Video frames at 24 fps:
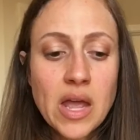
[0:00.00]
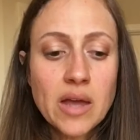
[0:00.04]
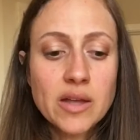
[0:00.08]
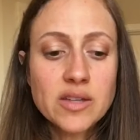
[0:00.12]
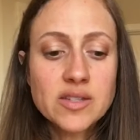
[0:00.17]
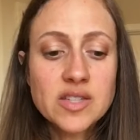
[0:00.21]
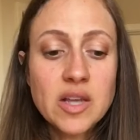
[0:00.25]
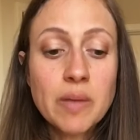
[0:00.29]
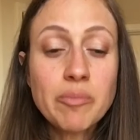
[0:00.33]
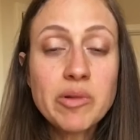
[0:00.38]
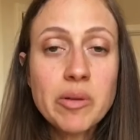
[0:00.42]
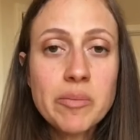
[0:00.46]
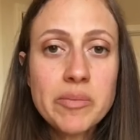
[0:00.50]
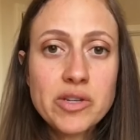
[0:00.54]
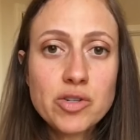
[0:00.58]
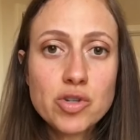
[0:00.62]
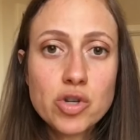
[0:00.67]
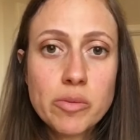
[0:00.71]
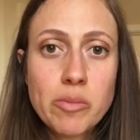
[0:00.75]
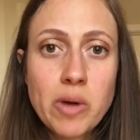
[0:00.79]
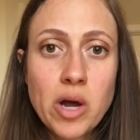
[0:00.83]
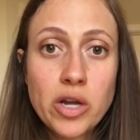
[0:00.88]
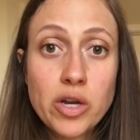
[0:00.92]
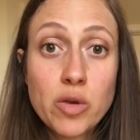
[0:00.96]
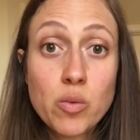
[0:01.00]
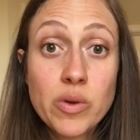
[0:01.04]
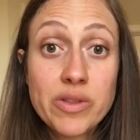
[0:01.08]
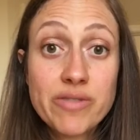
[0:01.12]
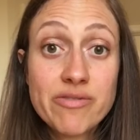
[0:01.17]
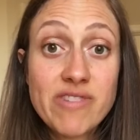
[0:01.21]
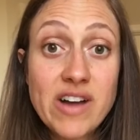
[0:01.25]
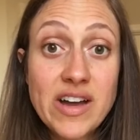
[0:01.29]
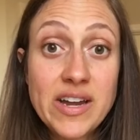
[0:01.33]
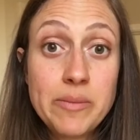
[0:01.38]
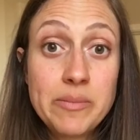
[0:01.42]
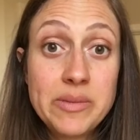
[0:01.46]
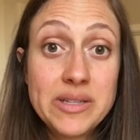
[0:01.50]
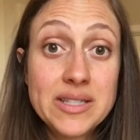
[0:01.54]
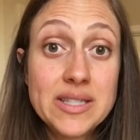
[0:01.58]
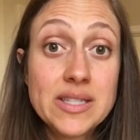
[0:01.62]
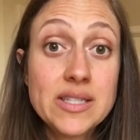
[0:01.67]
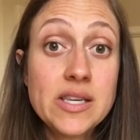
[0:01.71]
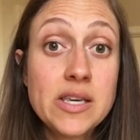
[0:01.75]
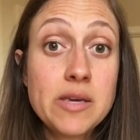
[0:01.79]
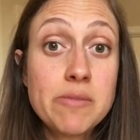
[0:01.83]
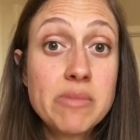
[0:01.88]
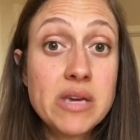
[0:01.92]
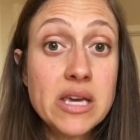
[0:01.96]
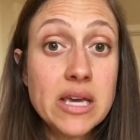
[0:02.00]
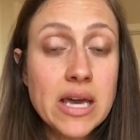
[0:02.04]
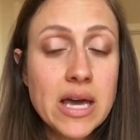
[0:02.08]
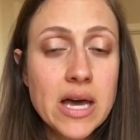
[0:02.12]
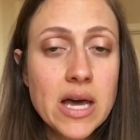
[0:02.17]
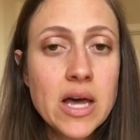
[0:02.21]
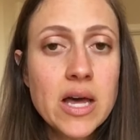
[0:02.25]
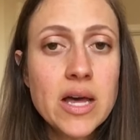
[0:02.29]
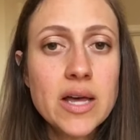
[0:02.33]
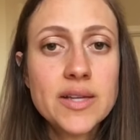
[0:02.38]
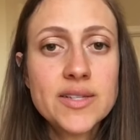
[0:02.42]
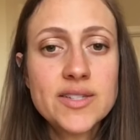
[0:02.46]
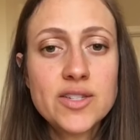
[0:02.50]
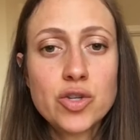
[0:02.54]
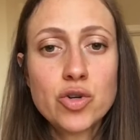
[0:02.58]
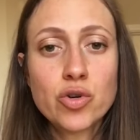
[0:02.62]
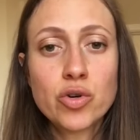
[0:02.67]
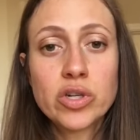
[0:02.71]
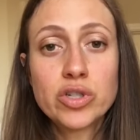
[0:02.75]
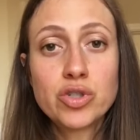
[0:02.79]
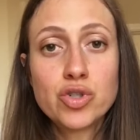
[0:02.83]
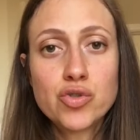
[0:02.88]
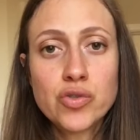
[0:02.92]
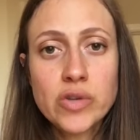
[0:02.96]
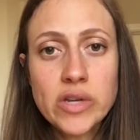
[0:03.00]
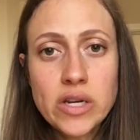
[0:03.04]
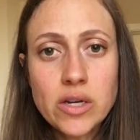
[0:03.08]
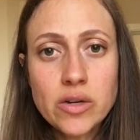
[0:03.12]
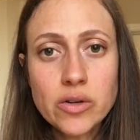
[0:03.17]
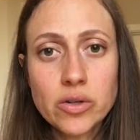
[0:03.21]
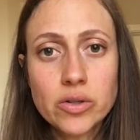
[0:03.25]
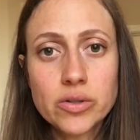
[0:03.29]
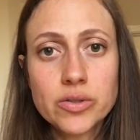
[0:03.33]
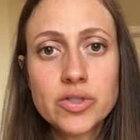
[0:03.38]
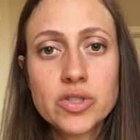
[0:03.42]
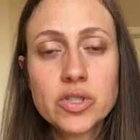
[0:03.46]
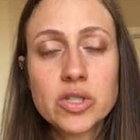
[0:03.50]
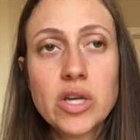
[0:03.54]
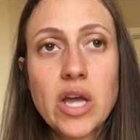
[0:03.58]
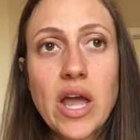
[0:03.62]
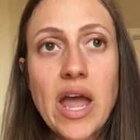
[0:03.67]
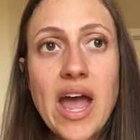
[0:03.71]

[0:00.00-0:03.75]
supplement your body with vitamin C because your adrenals